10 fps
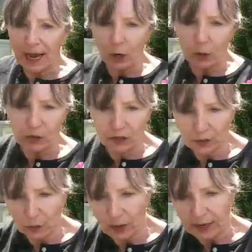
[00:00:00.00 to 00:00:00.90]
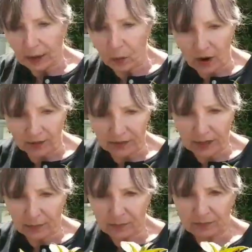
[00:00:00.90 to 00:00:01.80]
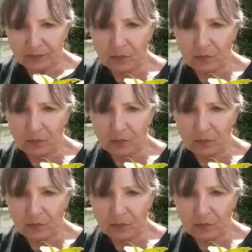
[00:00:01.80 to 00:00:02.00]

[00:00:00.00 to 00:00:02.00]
out the way I want them.